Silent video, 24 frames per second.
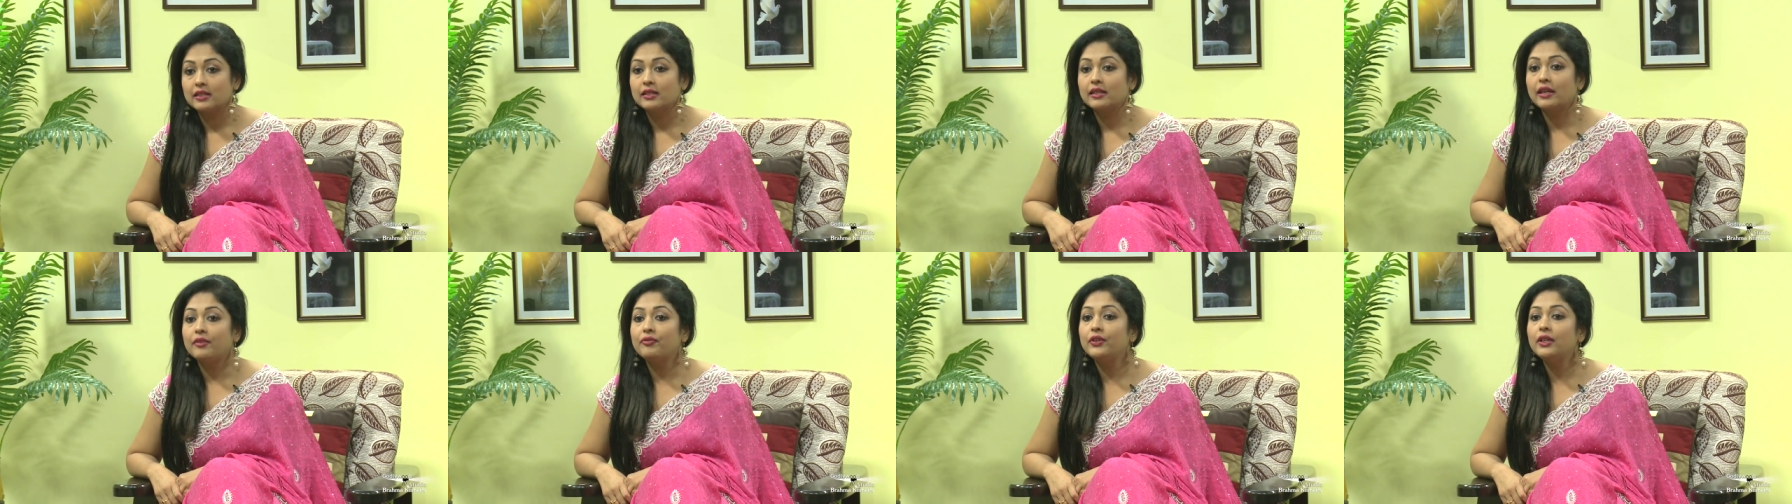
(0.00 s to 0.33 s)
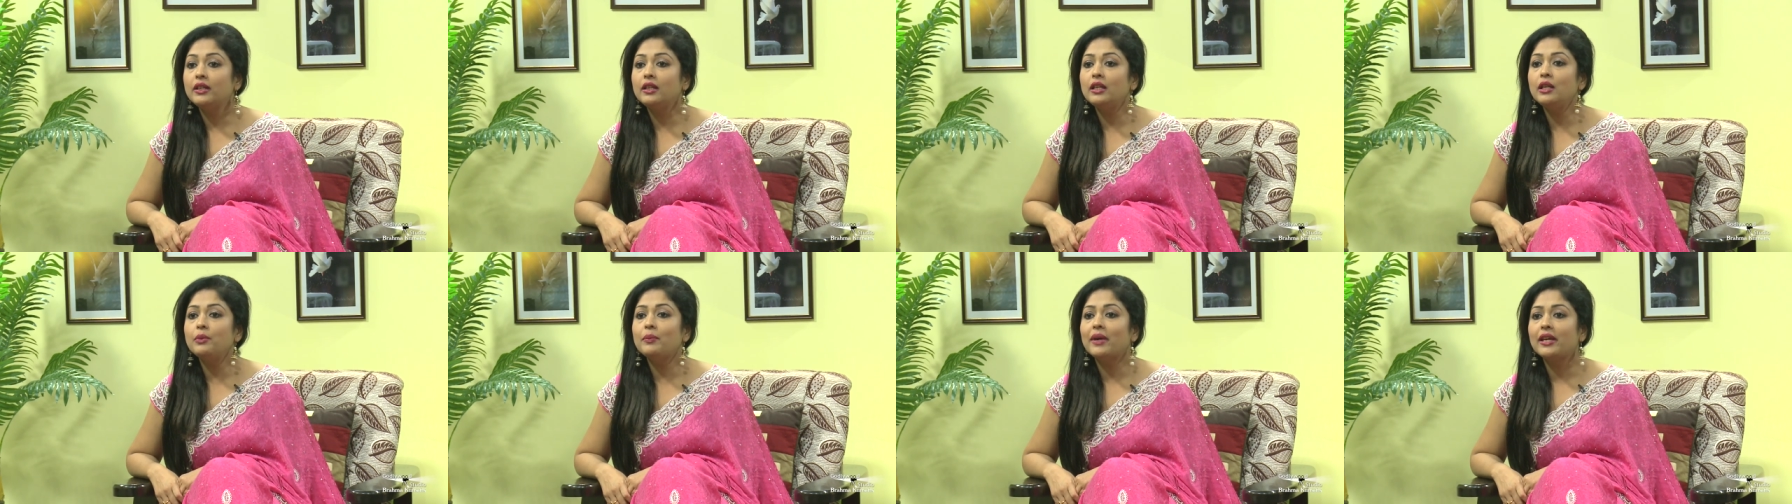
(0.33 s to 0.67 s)

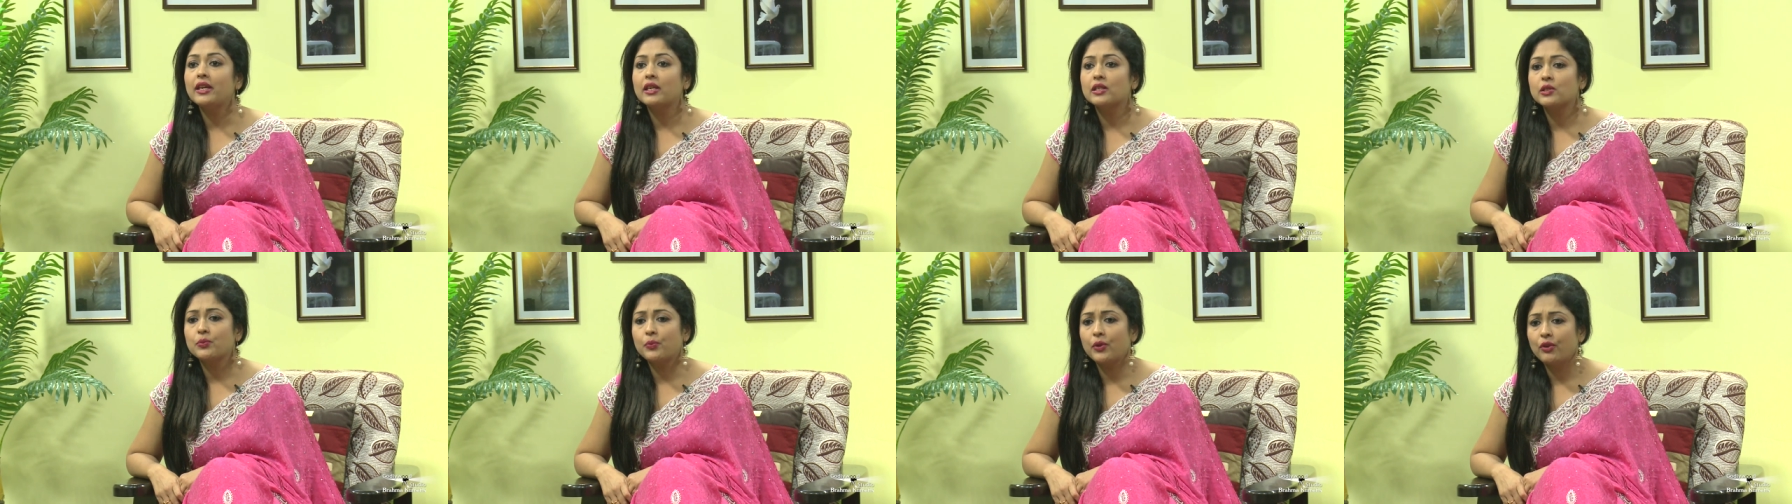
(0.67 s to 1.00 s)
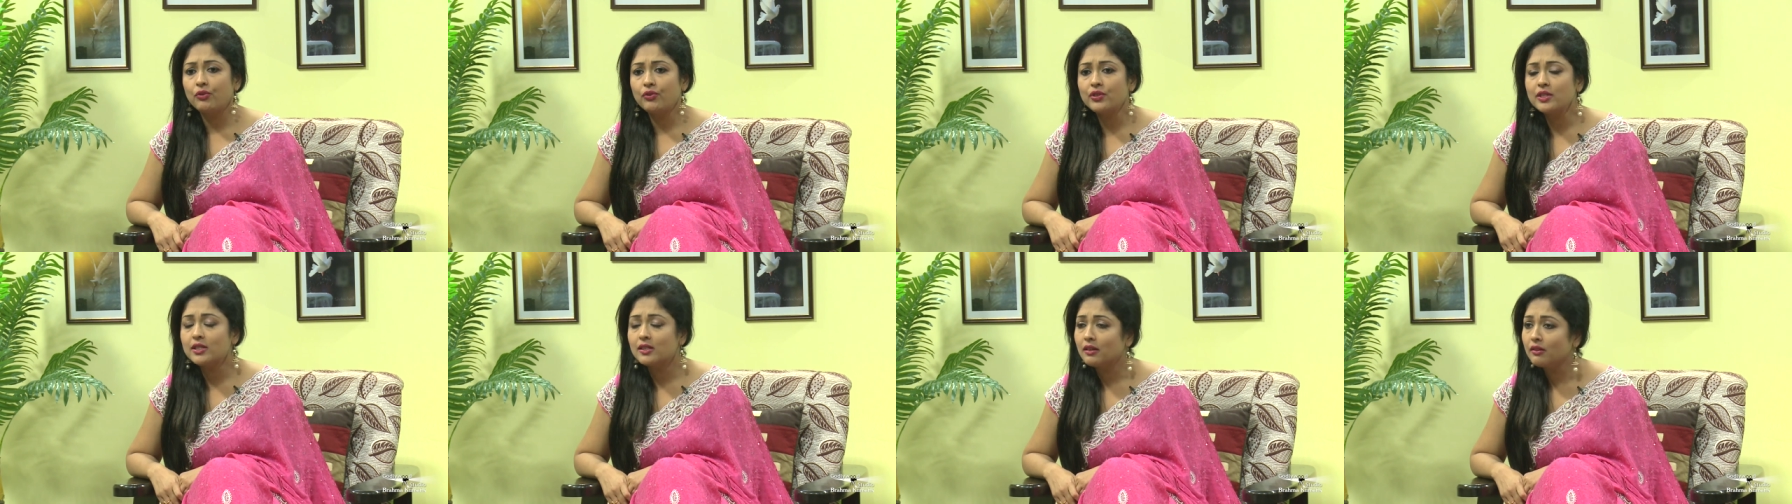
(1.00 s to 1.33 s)
definitely my
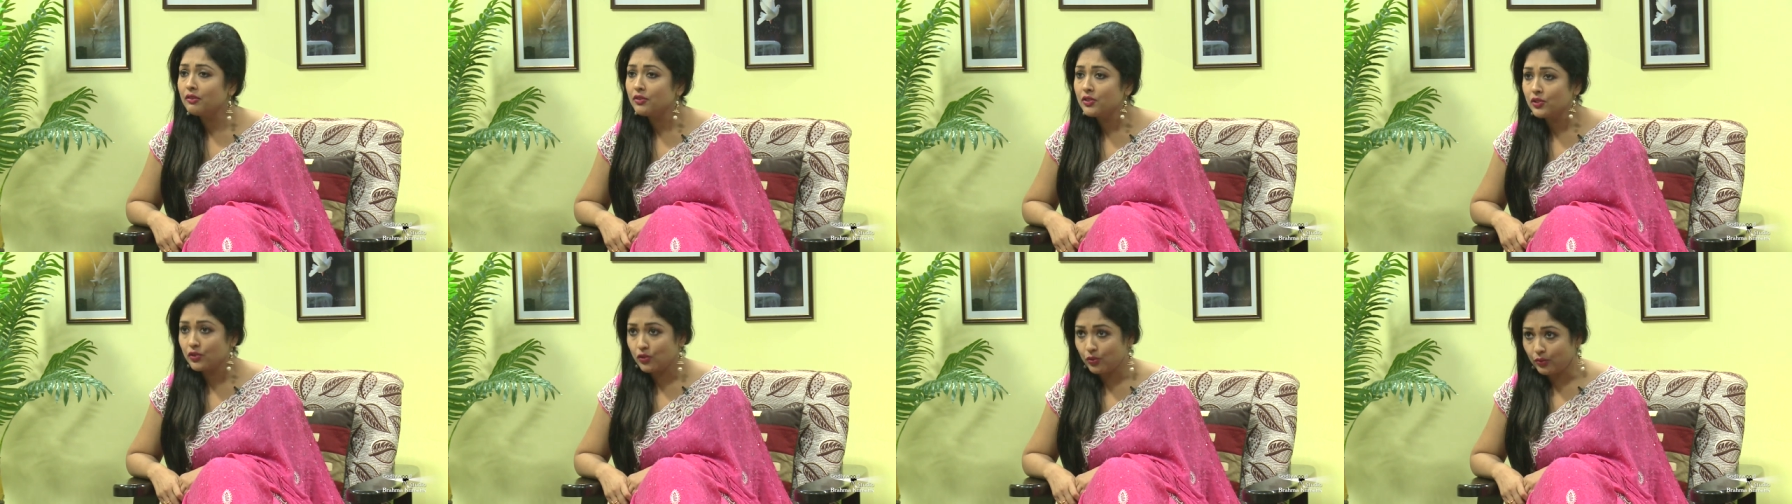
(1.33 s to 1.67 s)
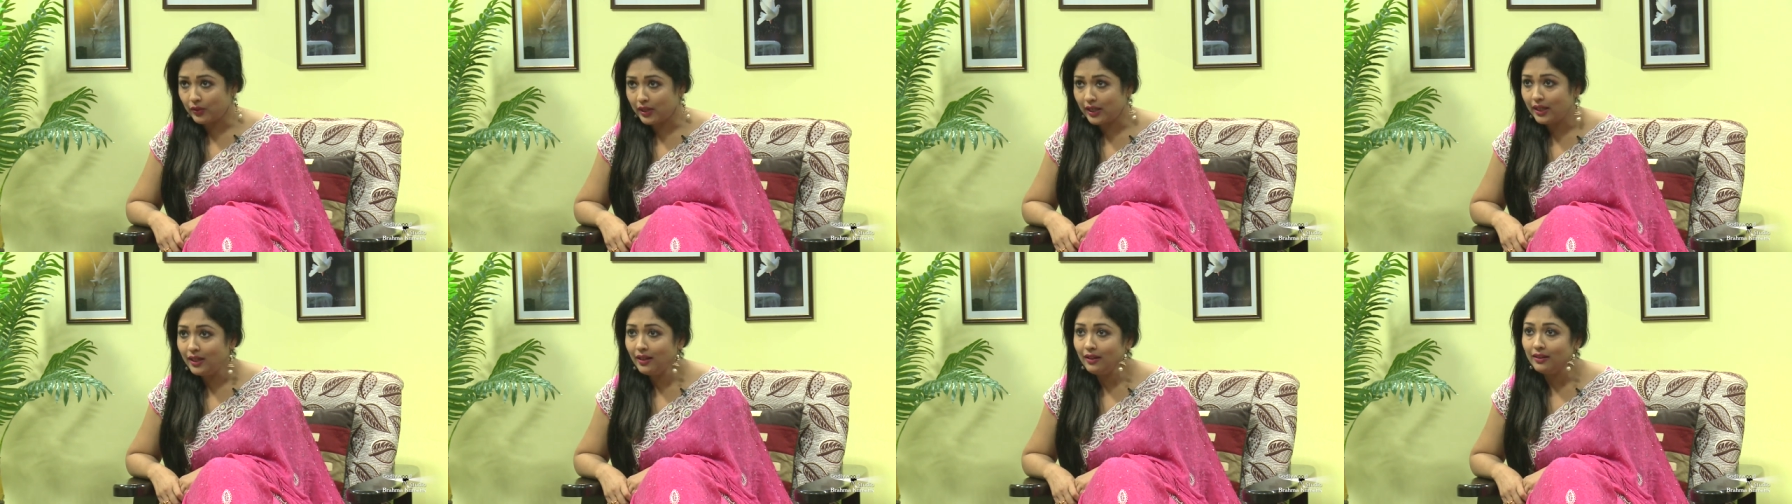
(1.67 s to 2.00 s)
experience here is
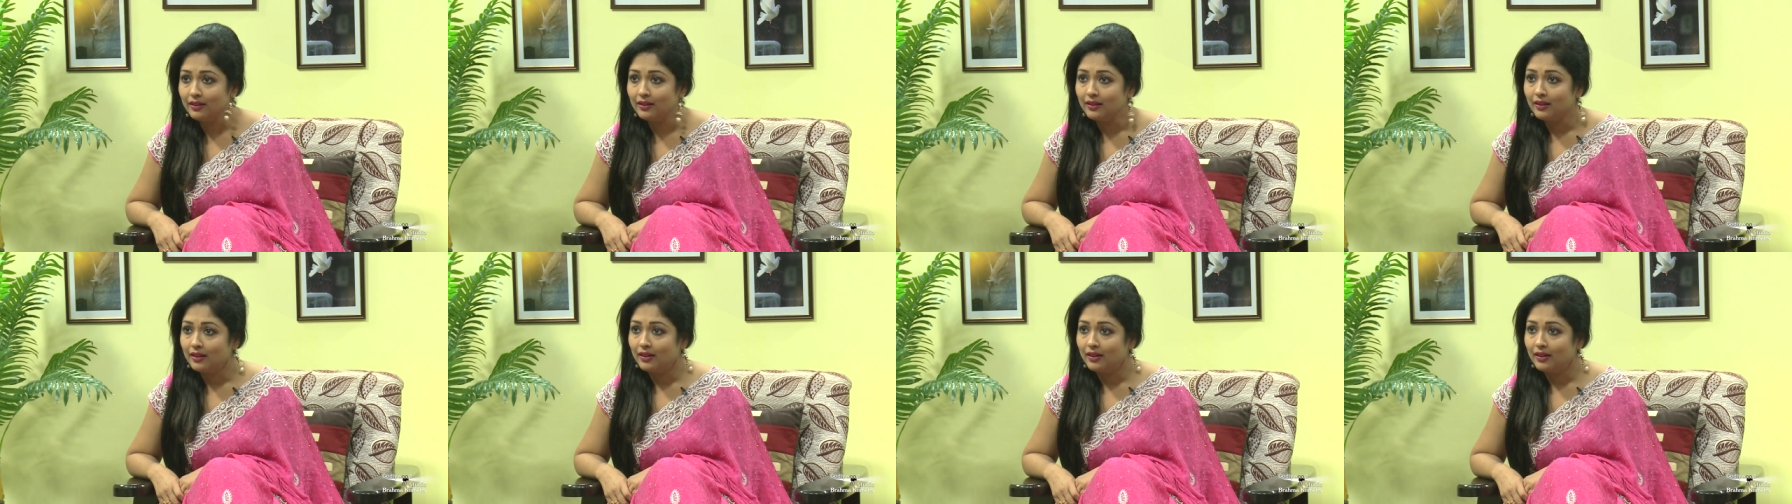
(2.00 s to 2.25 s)
unique,